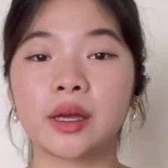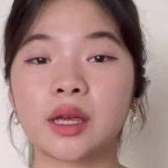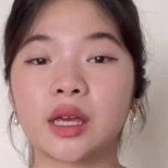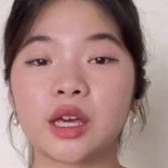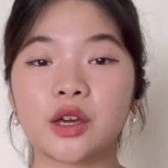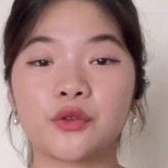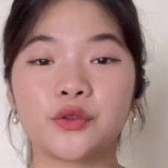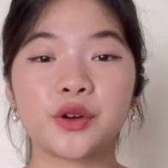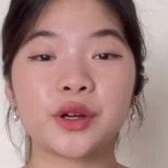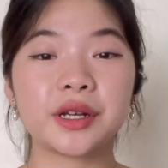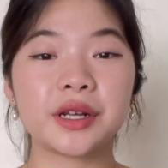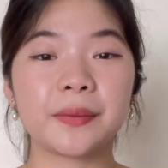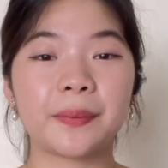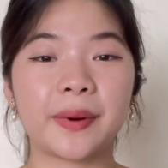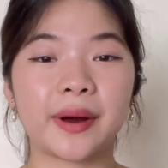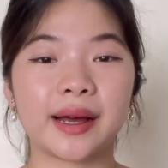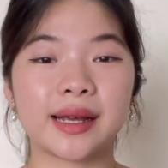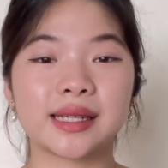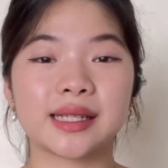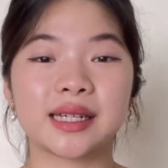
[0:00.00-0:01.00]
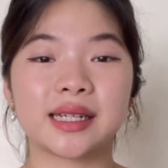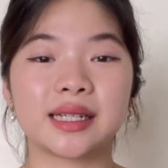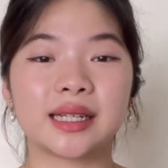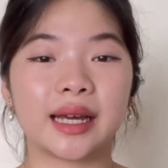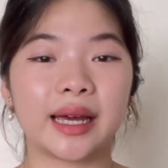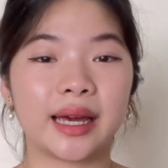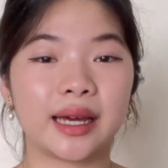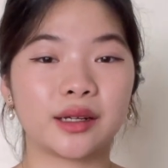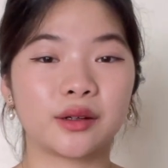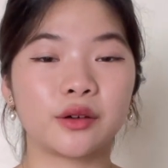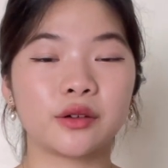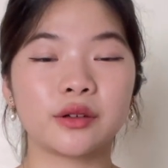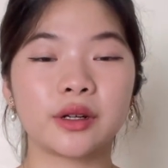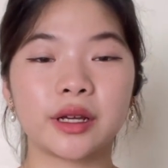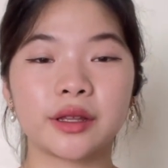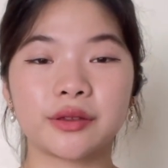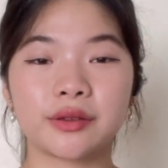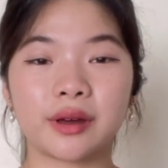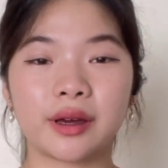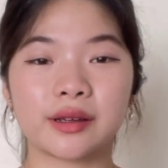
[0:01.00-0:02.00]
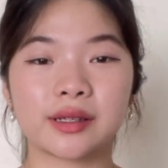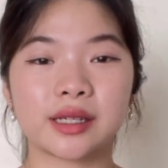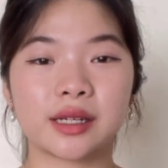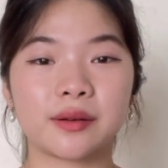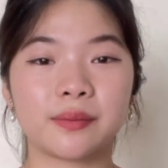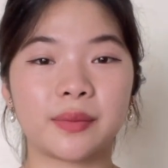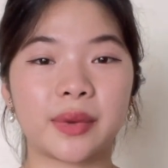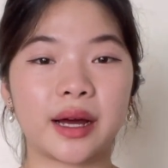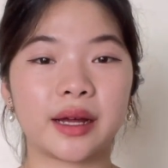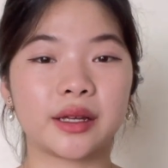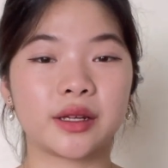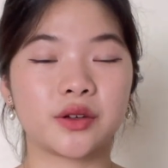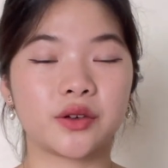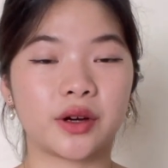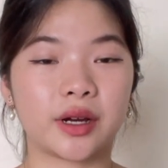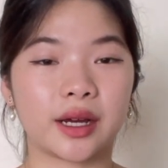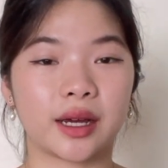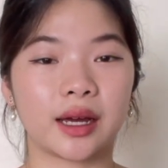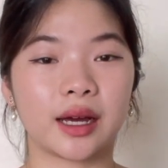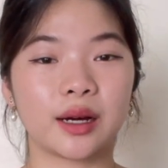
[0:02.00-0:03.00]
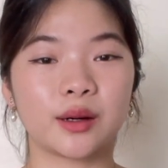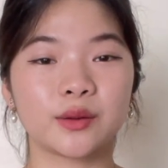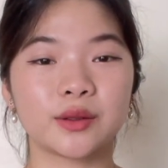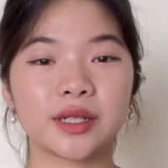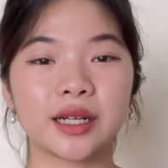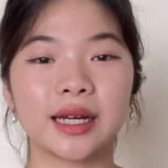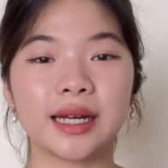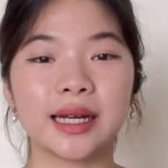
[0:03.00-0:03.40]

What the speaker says: If you deposit the 800,000 baht in your account,